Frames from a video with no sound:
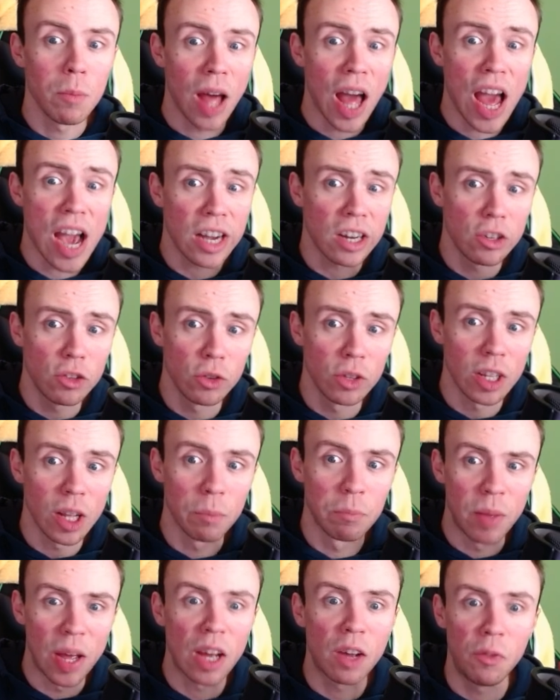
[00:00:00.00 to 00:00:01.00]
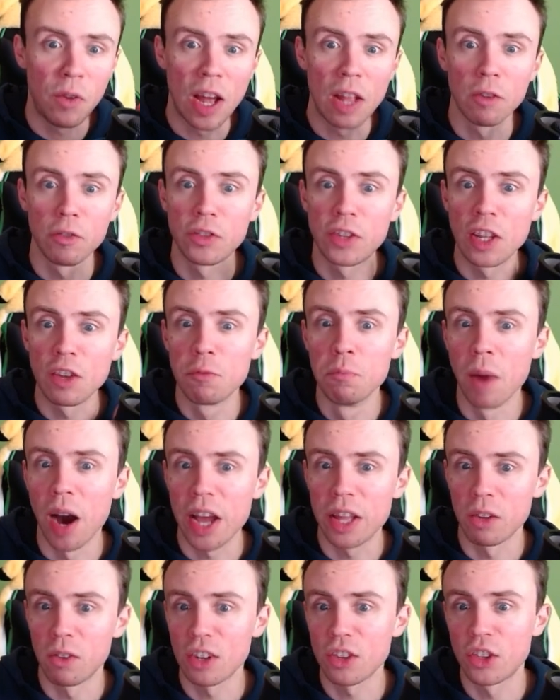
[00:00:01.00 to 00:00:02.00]
actually a big fan of Steve
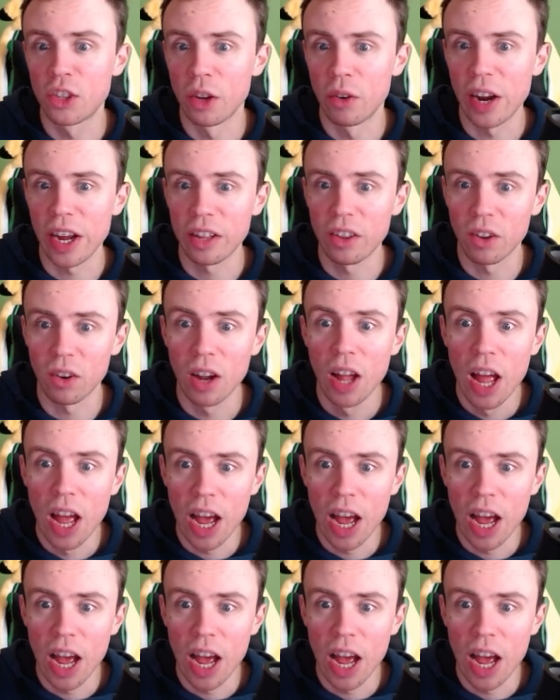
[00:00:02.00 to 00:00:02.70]
Miner as a director,